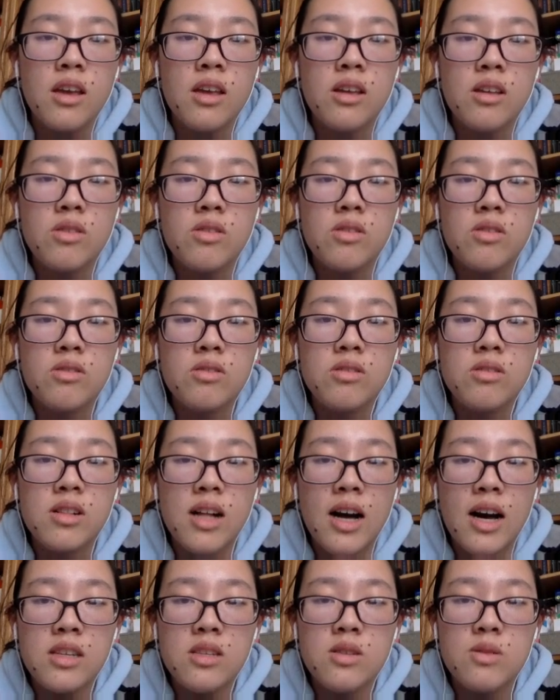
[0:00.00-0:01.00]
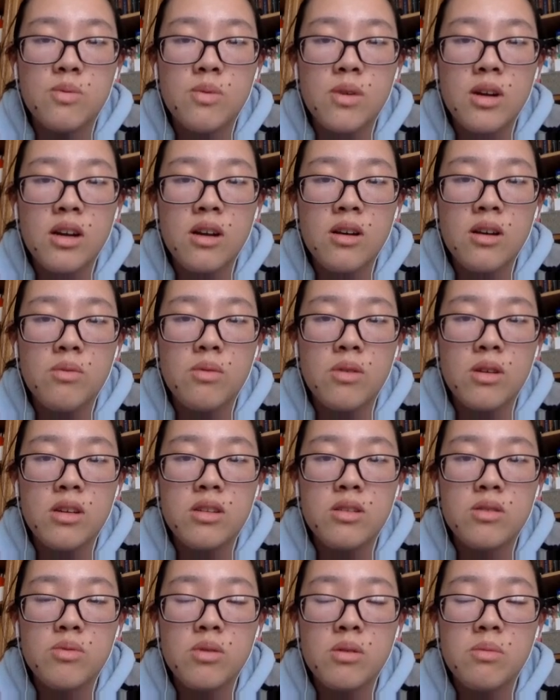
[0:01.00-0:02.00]
include glassware,
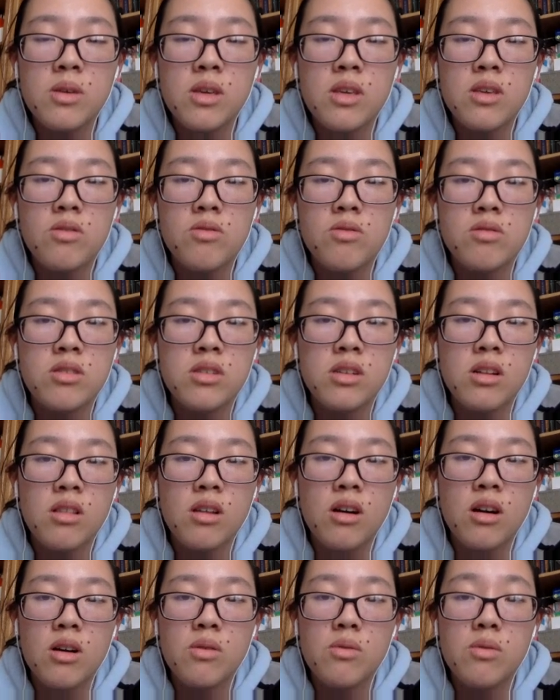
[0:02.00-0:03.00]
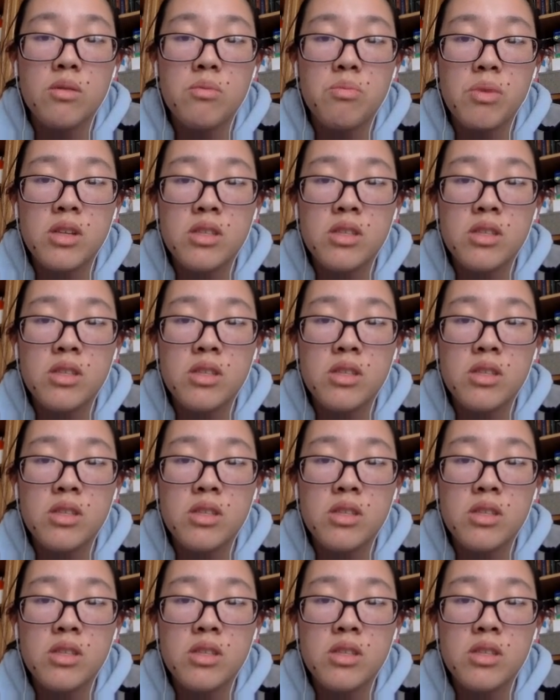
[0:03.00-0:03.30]
which will be used along with